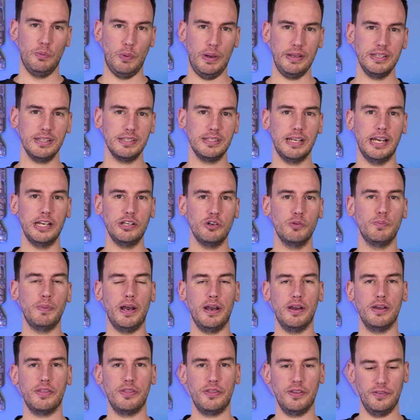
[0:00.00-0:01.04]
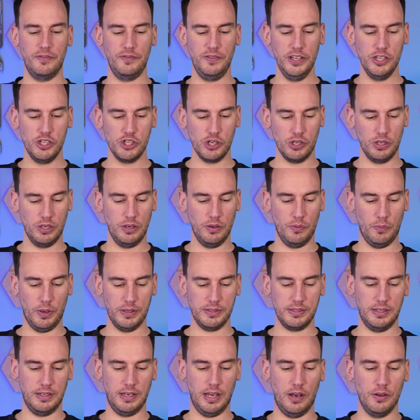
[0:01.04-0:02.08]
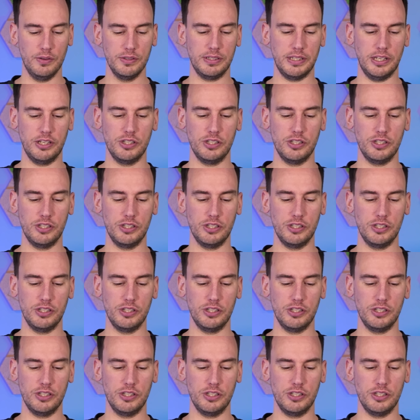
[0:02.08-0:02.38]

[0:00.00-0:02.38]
When this NitroPath feature was announced,